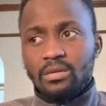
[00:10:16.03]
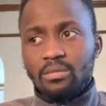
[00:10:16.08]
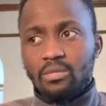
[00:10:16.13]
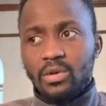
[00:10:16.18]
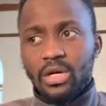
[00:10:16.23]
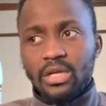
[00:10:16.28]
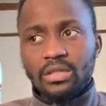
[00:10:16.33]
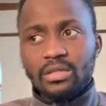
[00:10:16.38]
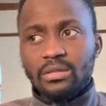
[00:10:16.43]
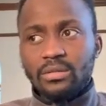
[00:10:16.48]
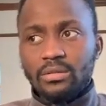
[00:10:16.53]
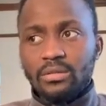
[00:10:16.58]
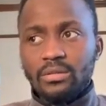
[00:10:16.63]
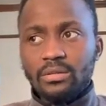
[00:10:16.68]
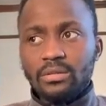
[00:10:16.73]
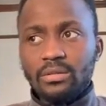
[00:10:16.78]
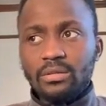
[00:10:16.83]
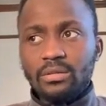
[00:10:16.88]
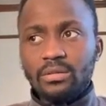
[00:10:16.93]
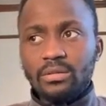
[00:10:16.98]
But
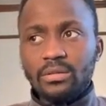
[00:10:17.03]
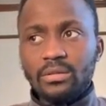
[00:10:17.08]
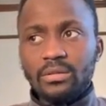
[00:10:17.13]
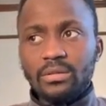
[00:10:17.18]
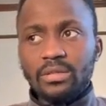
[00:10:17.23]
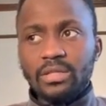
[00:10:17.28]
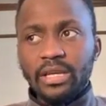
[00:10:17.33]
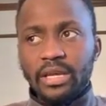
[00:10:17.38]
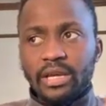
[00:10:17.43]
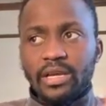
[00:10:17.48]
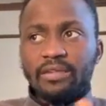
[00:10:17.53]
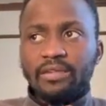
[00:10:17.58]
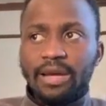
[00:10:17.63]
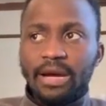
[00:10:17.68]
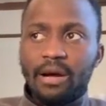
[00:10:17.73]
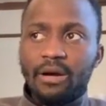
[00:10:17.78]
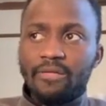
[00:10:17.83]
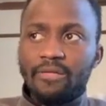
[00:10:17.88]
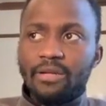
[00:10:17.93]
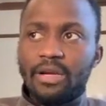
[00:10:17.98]
the area
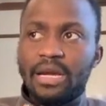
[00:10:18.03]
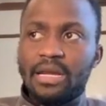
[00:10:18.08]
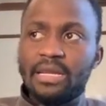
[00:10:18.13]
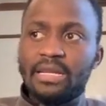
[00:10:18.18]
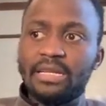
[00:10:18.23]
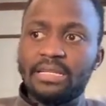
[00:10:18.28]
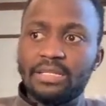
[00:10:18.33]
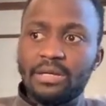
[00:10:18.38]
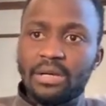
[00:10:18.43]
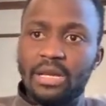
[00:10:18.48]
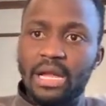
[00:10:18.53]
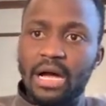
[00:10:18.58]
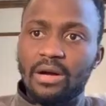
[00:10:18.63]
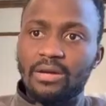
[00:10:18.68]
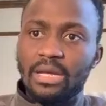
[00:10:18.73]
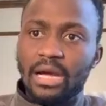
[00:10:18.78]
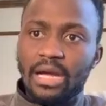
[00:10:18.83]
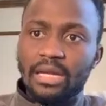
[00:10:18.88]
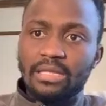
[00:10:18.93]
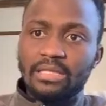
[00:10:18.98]
of getting into
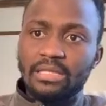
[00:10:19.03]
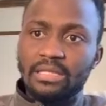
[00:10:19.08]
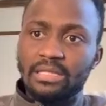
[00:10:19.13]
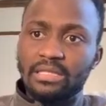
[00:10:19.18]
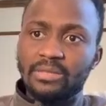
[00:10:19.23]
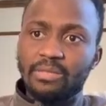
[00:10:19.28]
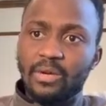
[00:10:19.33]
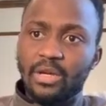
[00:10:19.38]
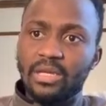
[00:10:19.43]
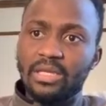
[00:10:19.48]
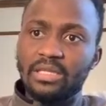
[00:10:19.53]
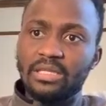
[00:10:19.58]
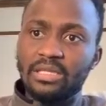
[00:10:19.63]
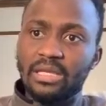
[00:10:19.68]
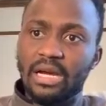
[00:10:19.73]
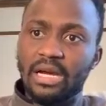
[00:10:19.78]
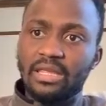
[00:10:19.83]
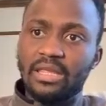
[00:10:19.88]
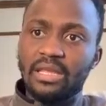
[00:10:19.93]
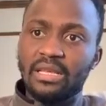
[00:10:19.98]
cloud IT space,
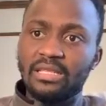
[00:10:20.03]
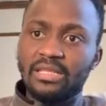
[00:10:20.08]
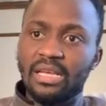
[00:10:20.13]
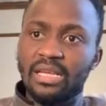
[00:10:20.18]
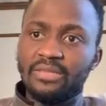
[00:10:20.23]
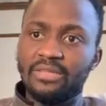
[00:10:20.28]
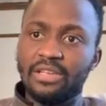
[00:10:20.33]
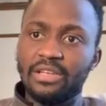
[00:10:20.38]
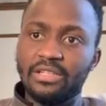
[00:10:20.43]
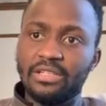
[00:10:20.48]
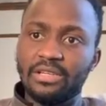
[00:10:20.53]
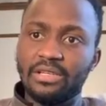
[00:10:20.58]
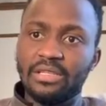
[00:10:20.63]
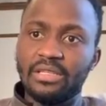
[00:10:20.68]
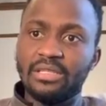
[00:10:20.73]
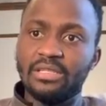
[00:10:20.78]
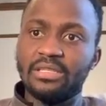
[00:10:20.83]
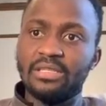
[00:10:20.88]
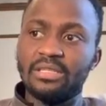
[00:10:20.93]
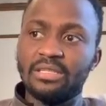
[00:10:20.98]
I think certification
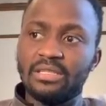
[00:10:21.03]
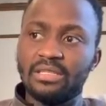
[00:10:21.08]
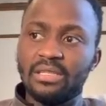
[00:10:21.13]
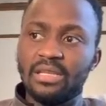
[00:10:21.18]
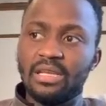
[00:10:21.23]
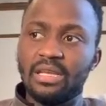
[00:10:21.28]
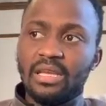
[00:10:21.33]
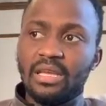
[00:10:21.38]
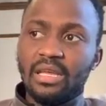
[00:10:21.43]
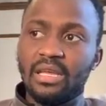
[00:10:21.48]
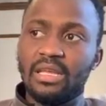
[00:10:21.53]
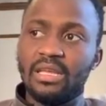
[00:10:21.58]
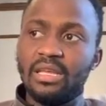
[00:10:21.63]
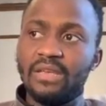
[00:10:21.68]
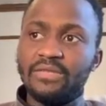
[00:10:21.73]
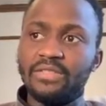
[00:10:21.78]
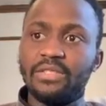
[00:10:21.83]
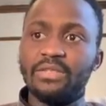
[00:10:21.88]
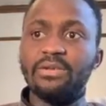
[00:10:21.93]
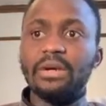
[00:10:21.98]
is it
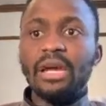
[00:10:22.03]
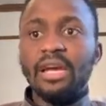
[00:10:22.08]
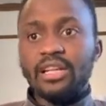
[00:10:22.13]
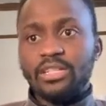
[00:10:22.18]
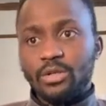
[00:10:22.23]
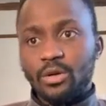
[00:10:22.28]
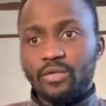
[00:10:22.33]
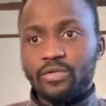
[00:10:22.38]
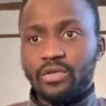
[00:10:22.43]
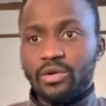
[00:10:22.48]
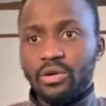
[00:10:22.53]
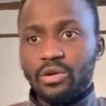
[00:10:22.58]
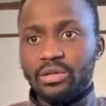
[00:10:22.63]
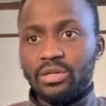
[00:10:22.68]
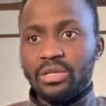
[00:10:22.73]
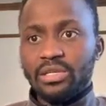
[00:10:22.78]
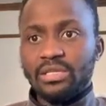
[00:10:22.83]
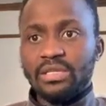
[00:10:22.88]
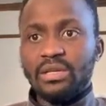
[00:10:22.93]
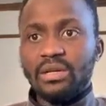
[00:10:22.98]
gives you edge over others.